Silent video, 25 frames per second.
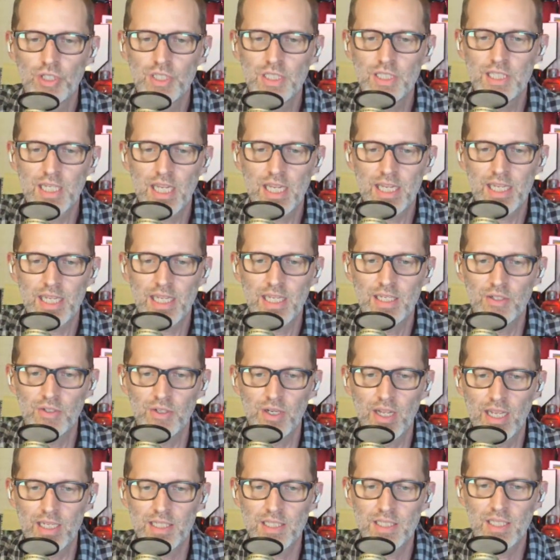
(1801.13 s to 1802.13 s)
Day
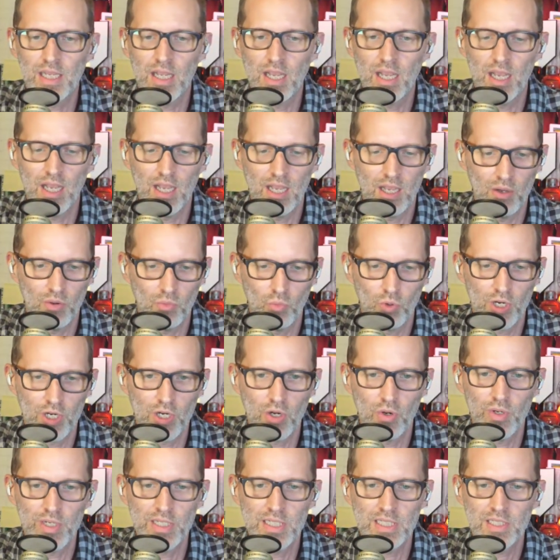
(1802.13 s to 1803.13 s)
Internet. Uh, we're
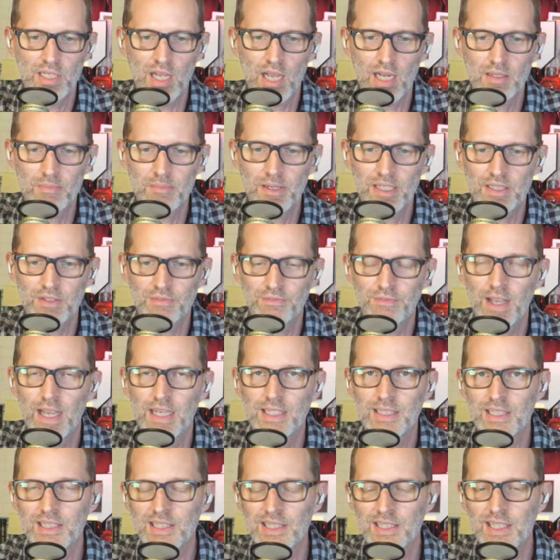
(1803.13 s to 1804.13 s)
going to talk about the fact
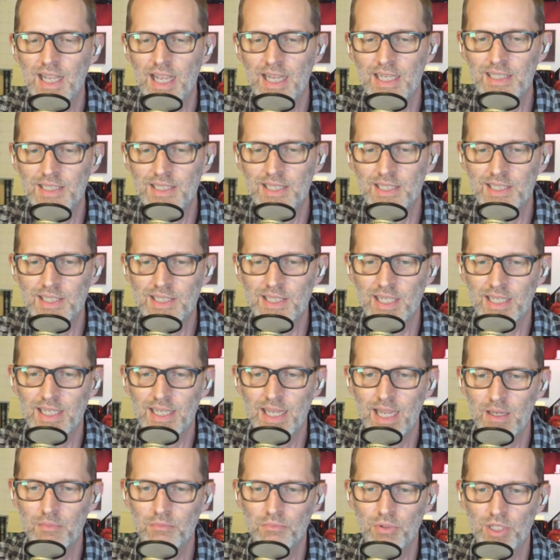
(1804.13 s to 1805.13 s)
that scientists at
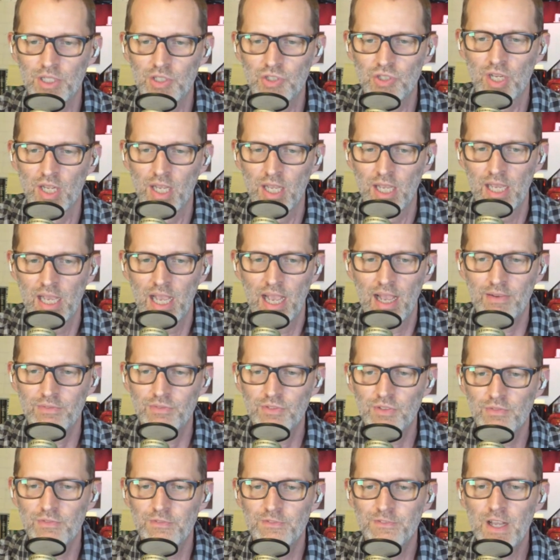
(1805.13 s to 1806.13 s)
Cambridge have
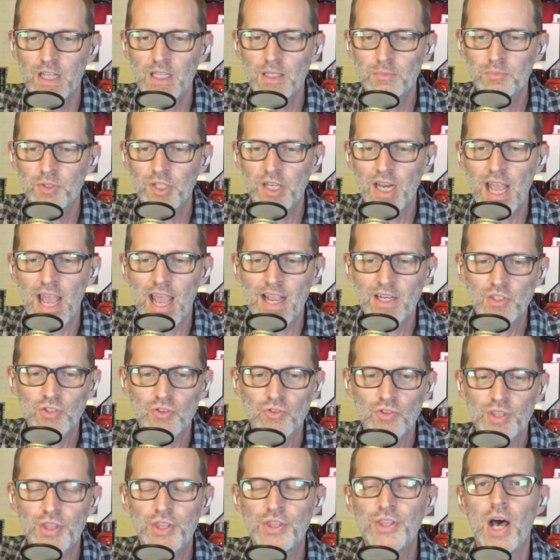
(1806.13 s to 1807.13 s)
developed an
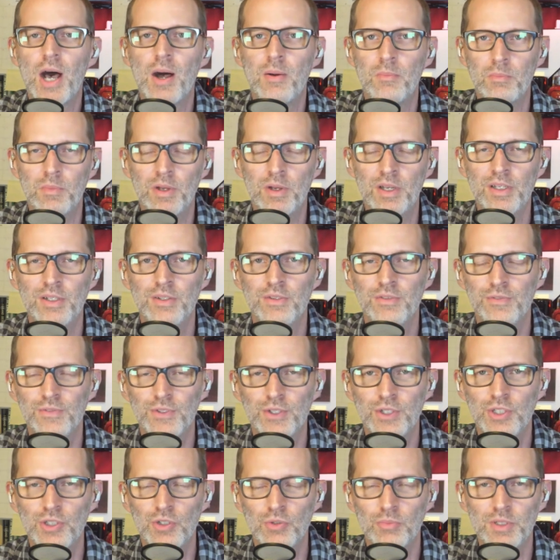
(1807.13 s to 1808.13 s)
extra thumb for
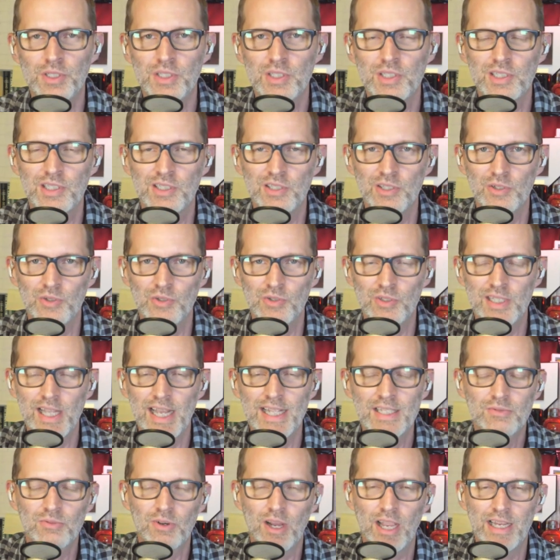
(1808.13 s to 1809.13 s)
humans to use.
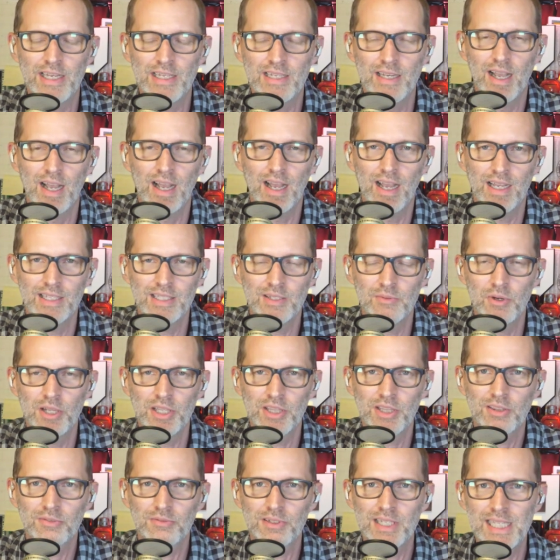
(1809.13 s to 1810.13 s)
That's right. Uh, you want
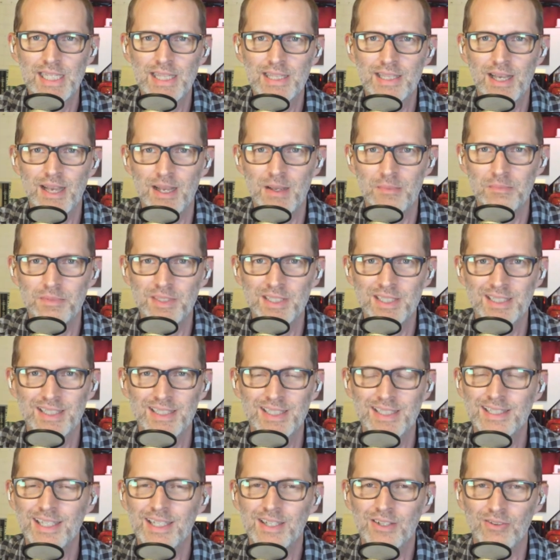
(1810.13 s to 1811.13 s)
three thumbs?
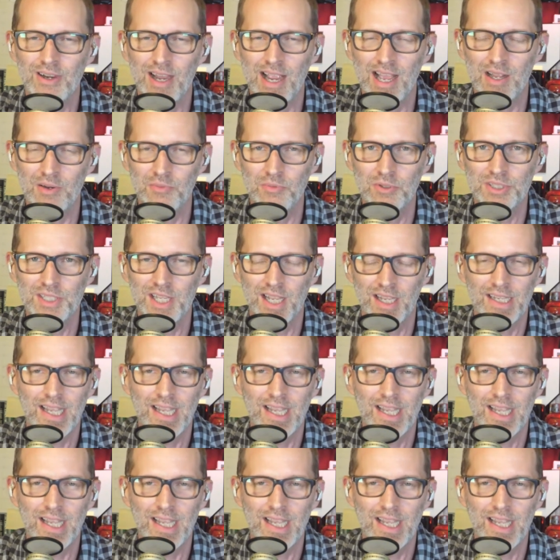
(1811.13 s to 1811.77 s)
Stick around. We'll tell you